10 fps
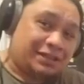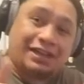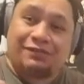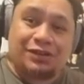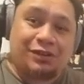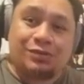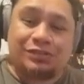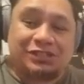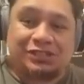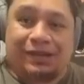Have a go with
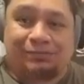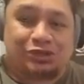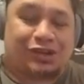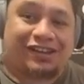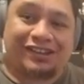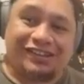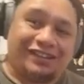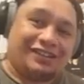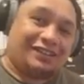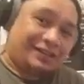the jam track.
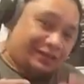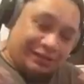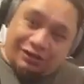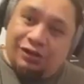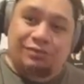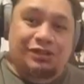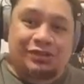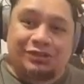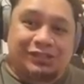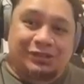Hope you
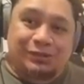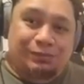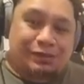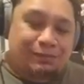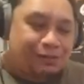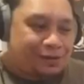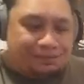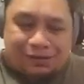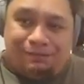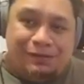learnt a little bit about
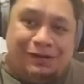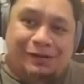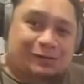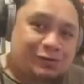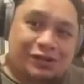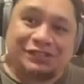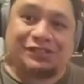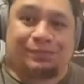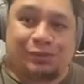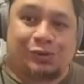Pepeha and why is it
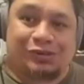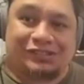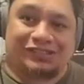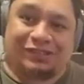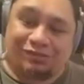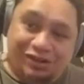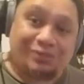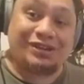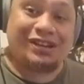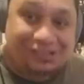important and why
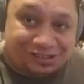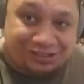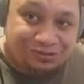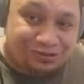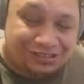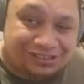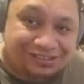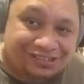we actually use it.